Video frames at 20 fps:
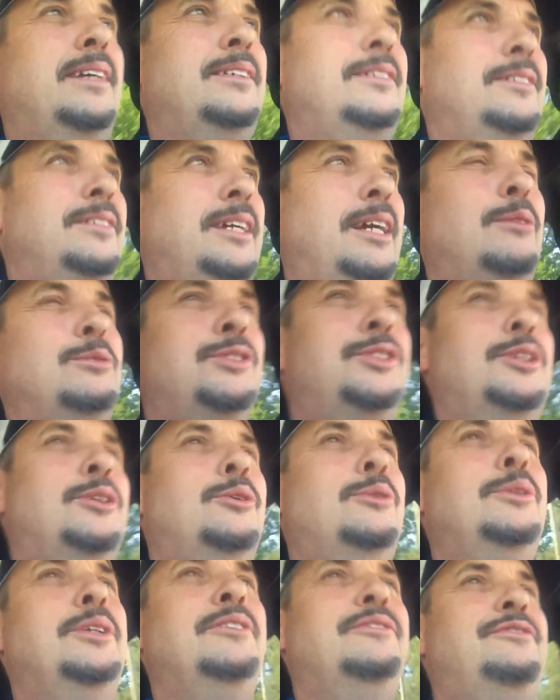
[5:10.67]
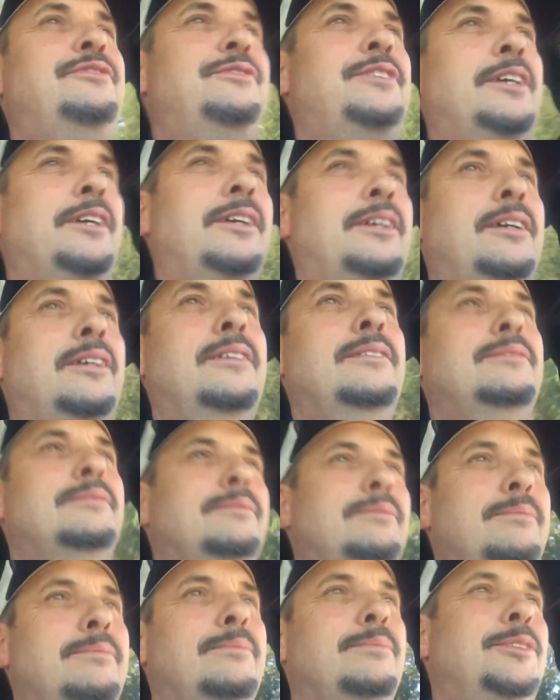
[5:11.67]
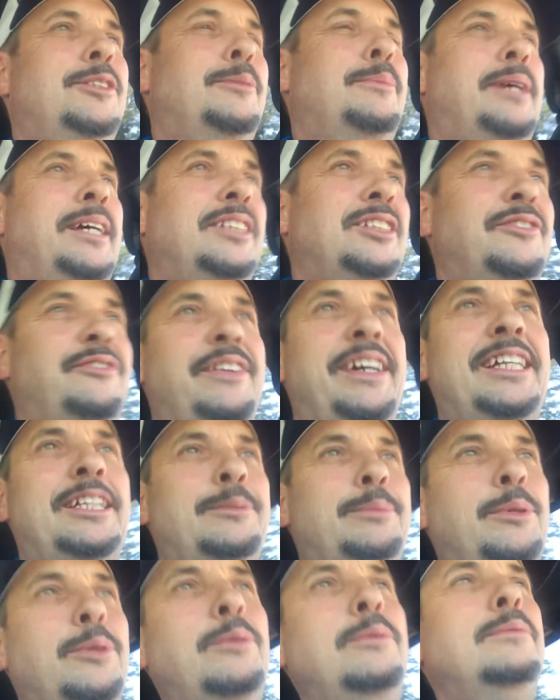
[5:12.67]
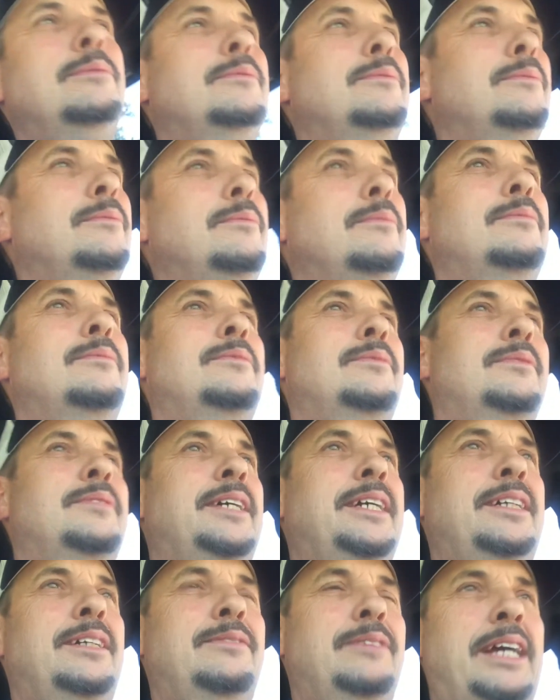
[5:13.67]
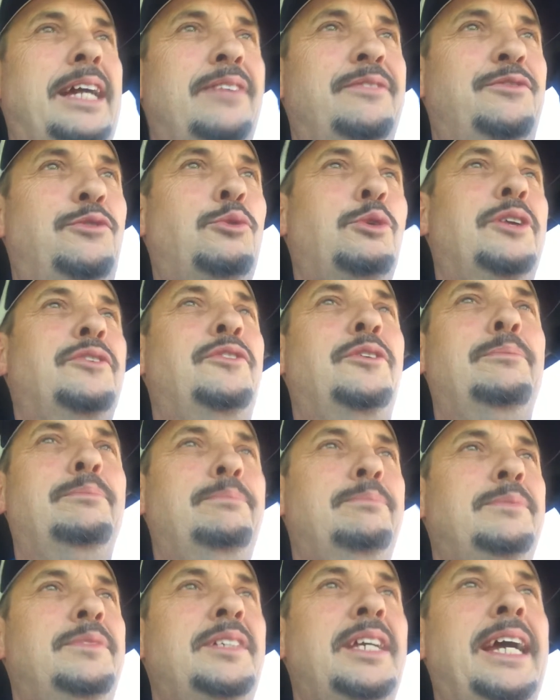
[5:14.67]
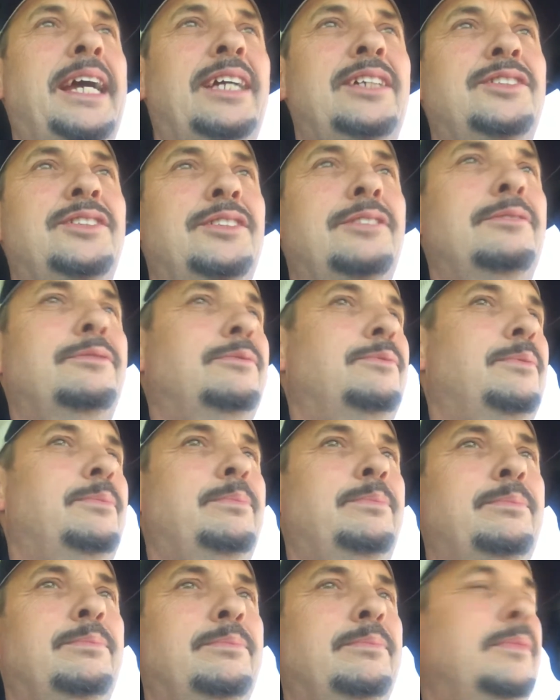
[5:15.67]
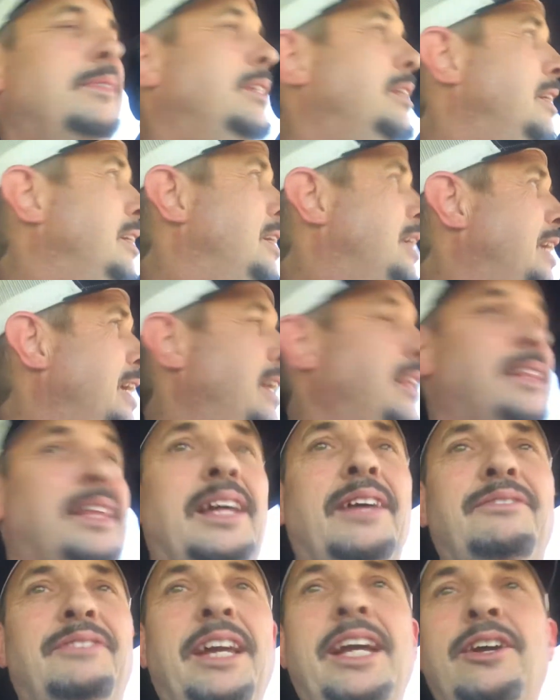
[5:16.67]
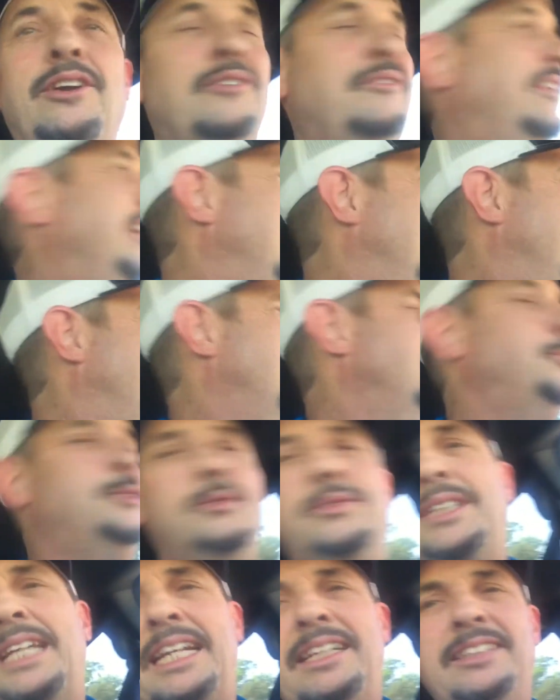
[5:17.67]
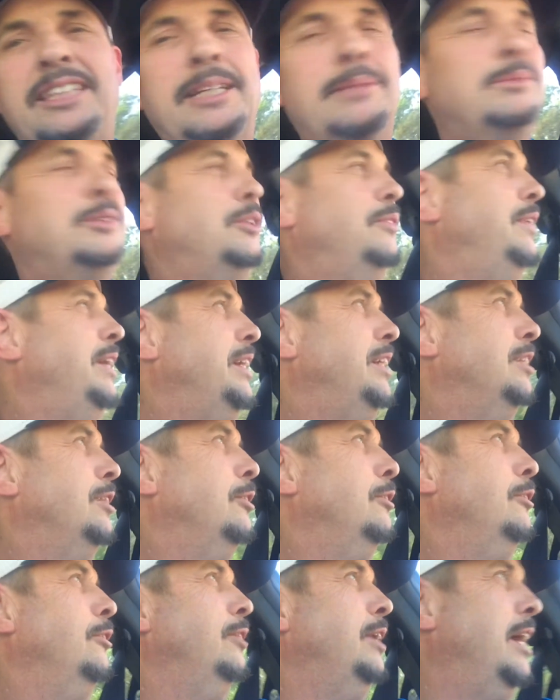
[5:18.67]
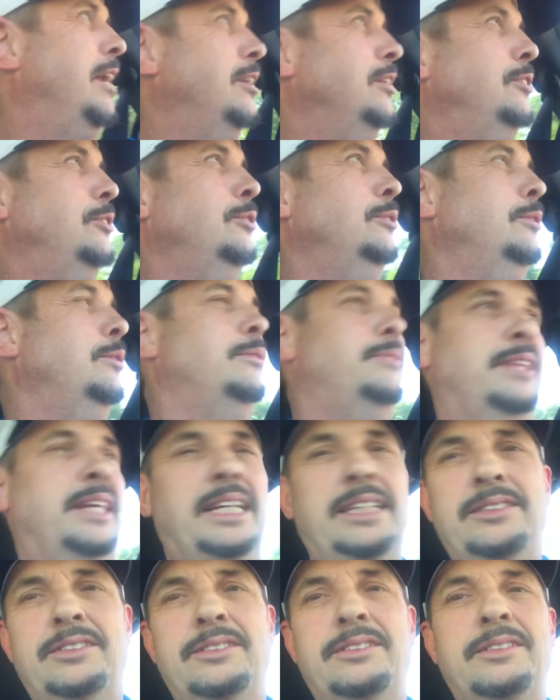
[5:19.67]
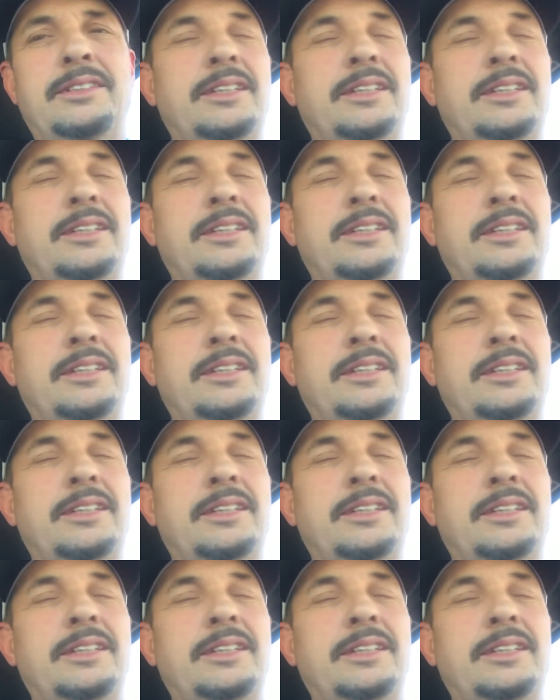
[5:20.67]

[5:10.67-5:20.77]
I was told if somebody's available, like I had 4 different techs. If they are available, to take them so they can learn how to do things.